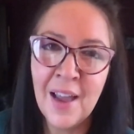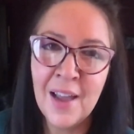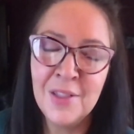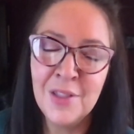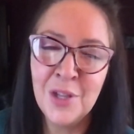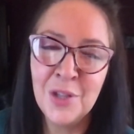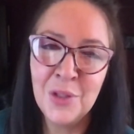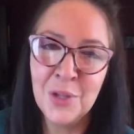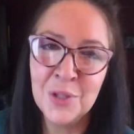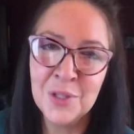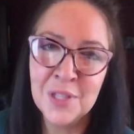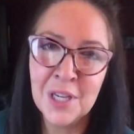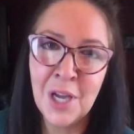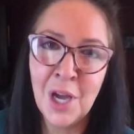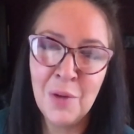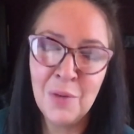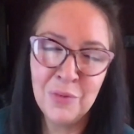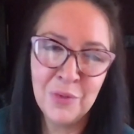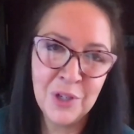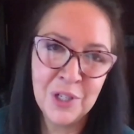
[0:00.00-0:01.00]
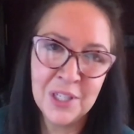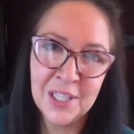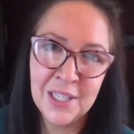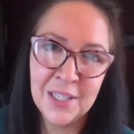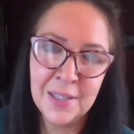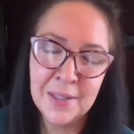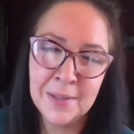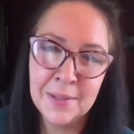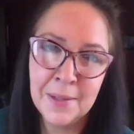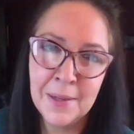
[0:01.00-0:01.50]
and that there's a comfort
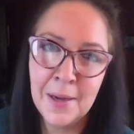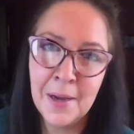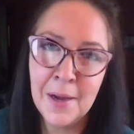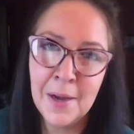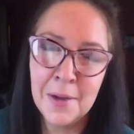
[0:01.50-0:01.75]
in